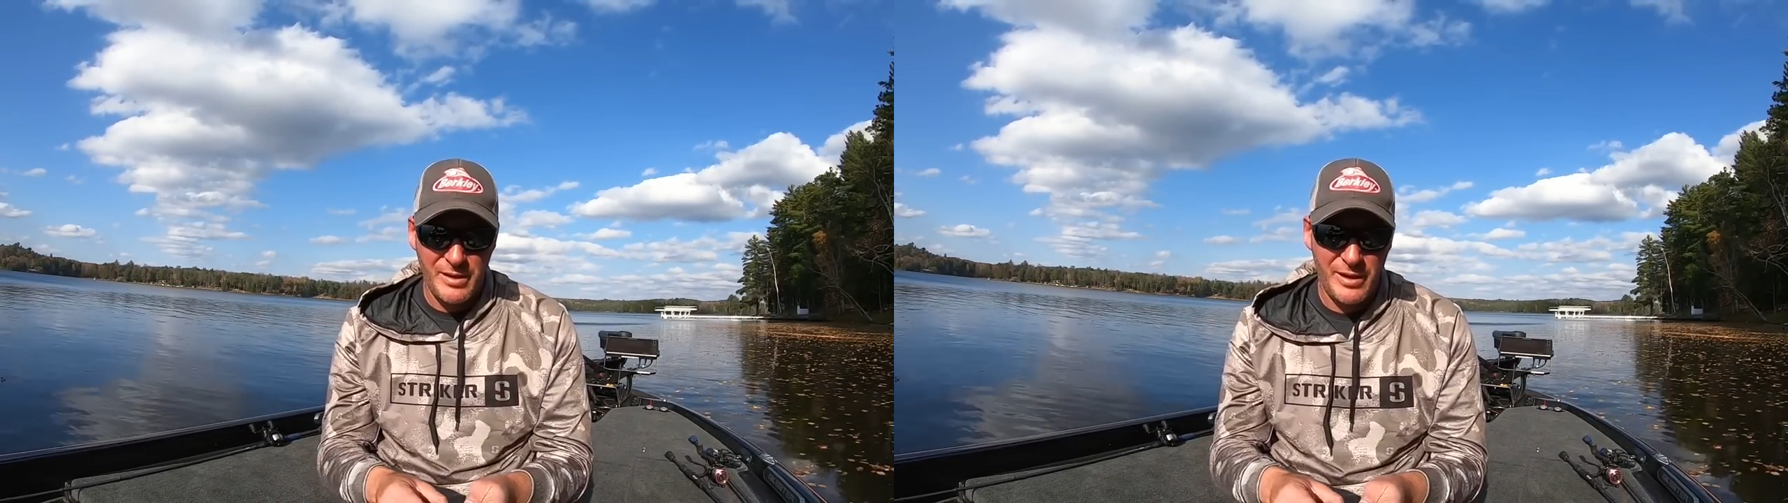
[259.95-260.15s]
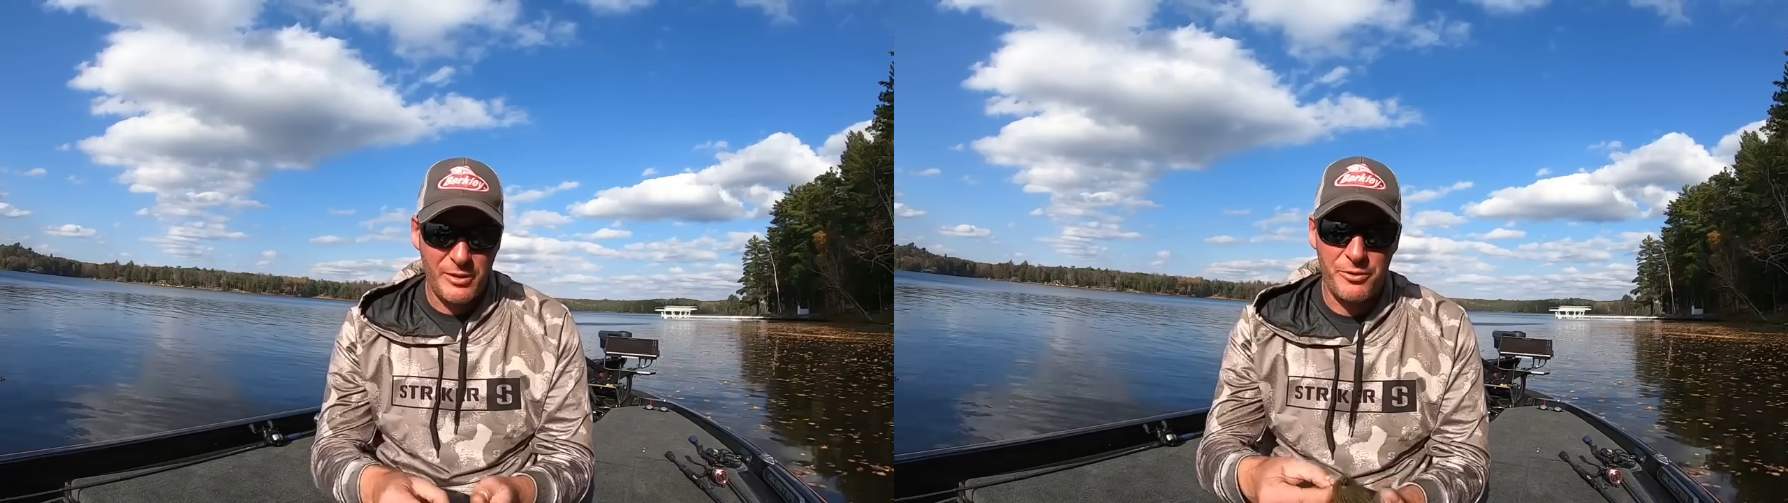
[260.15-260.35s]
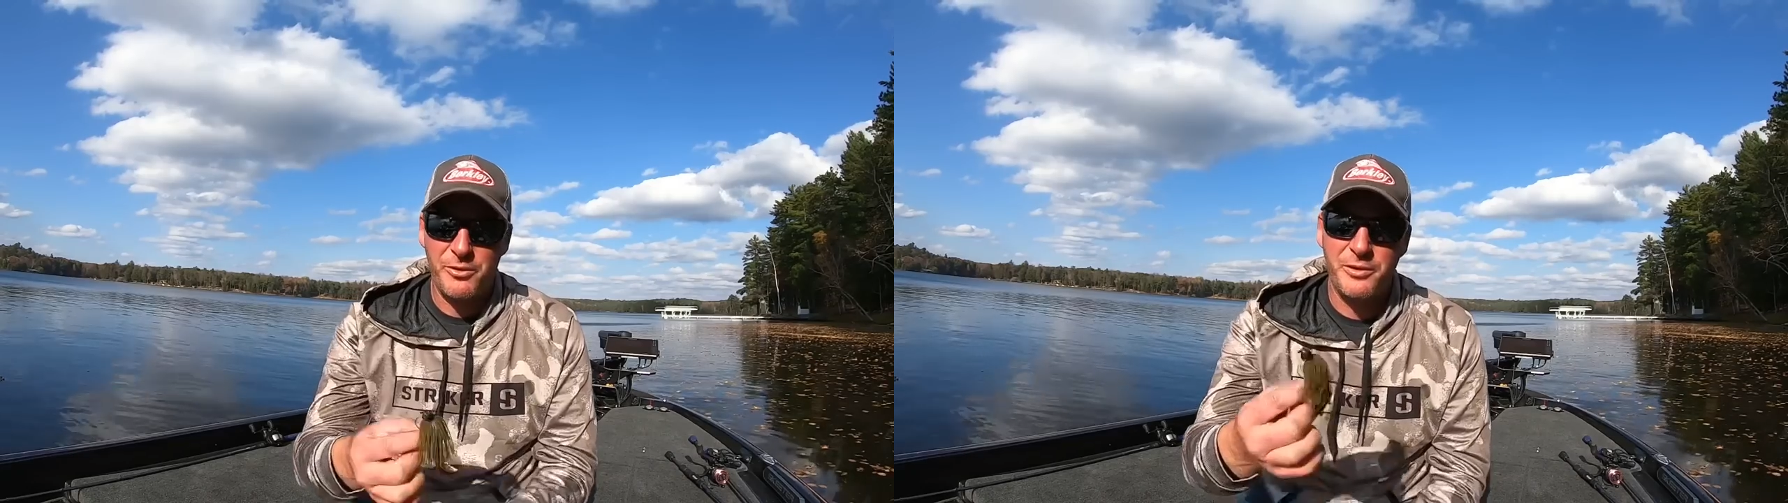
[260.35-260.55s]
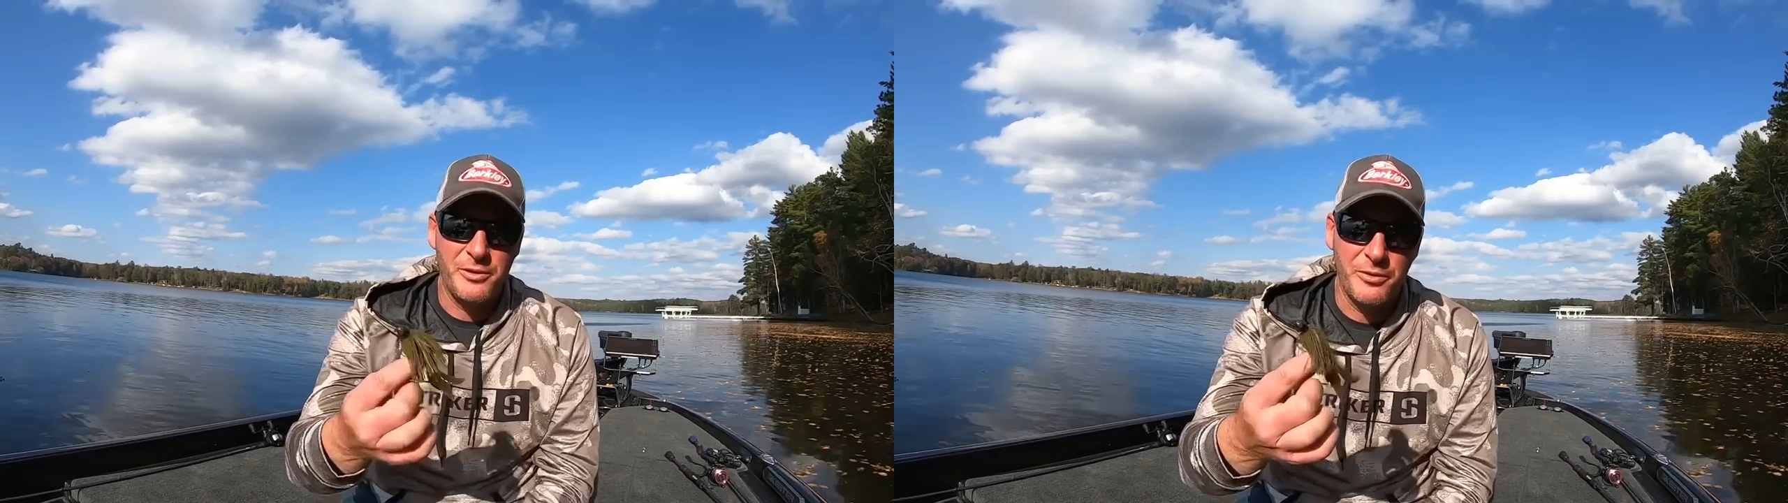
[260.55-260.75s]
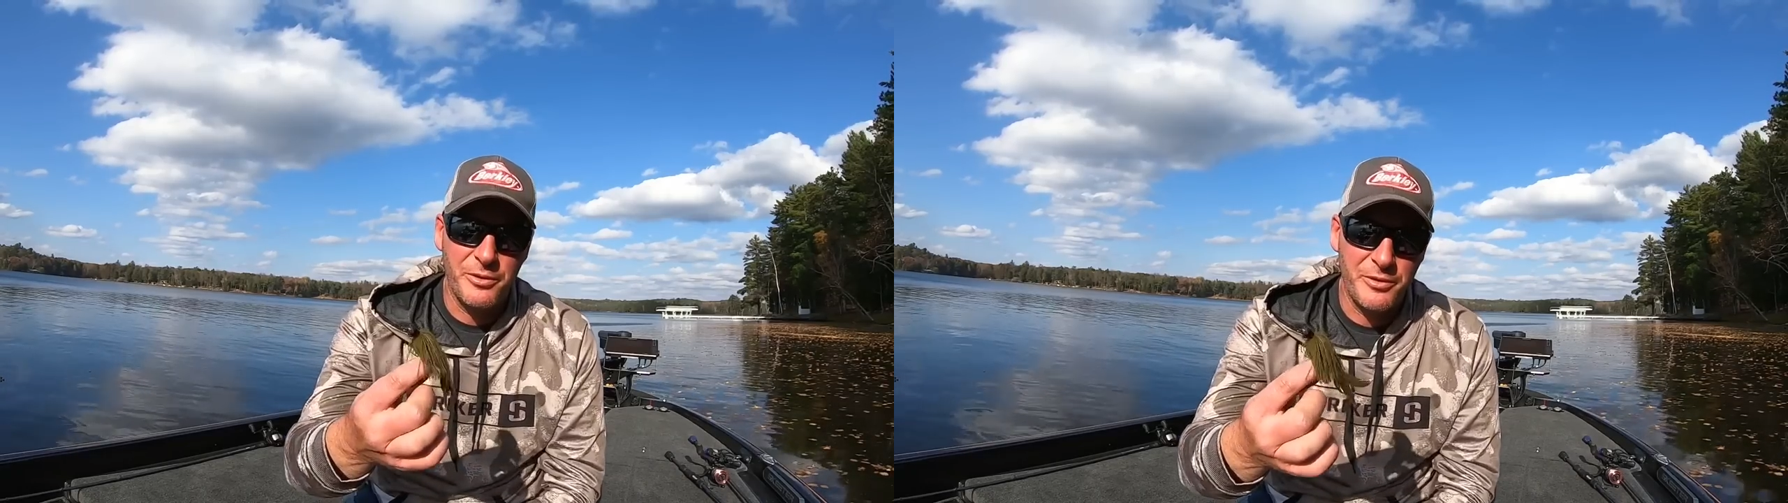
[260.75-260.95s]
Now, you
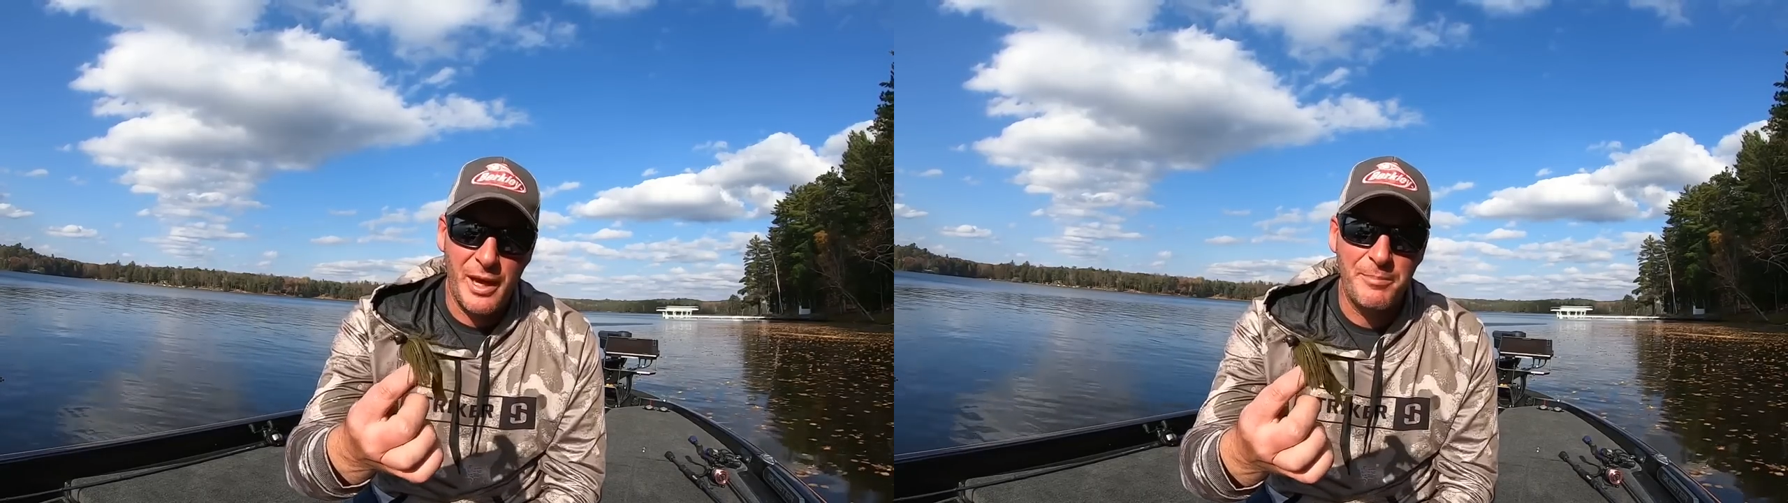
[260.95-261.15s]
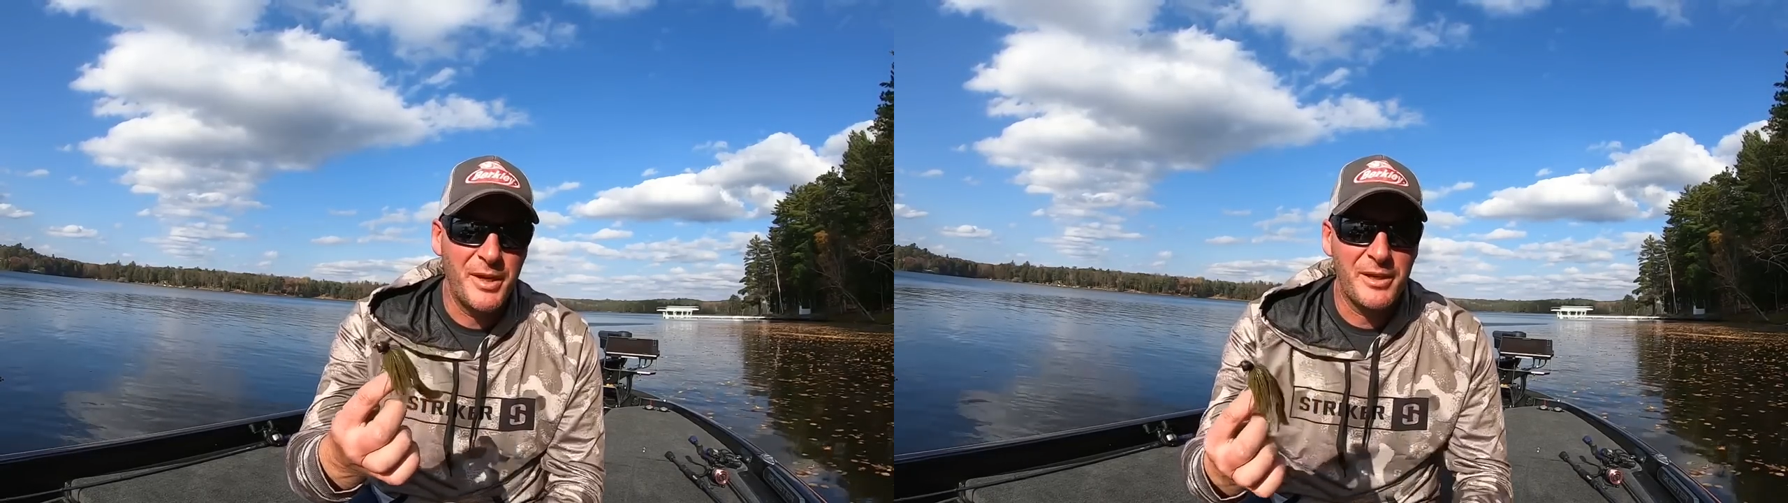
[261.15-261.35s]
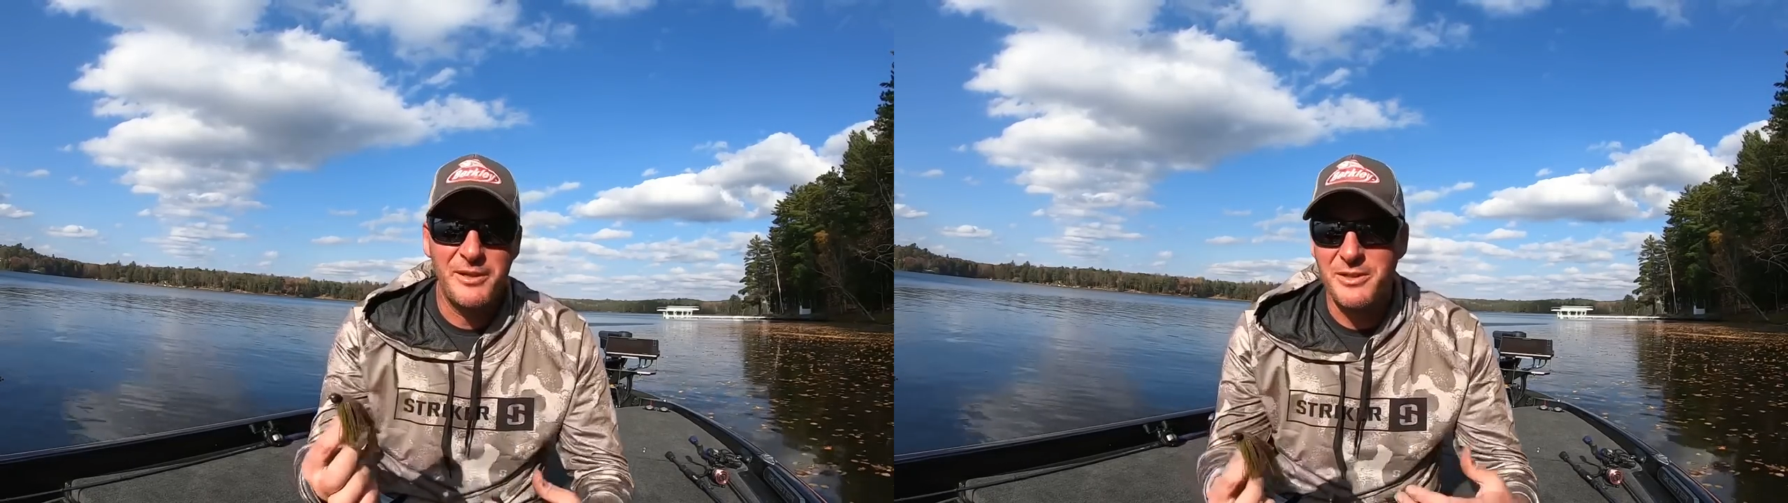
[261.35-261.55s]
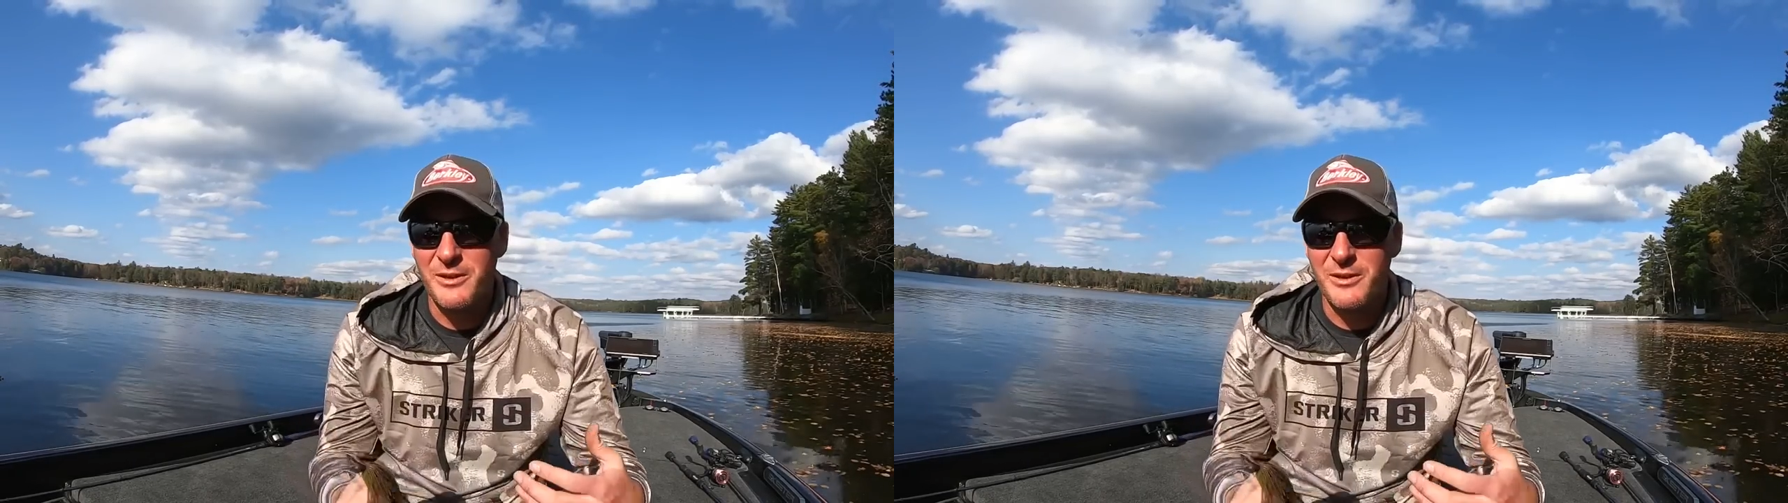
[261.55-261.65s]
know, I'm not gonna